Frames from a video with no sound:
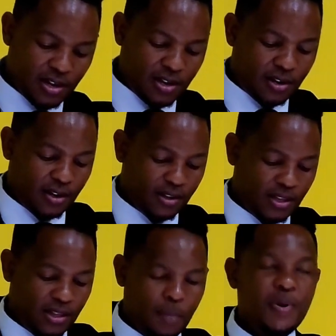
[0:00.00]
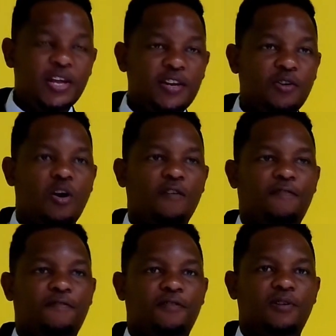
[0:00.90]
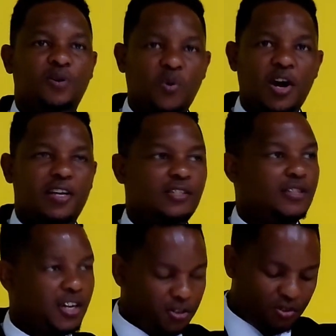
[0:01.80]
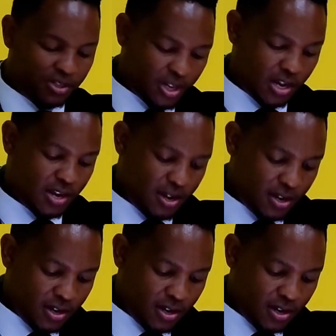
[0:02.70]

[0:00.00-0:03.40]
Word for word: uh, the, the meaning of the words that you see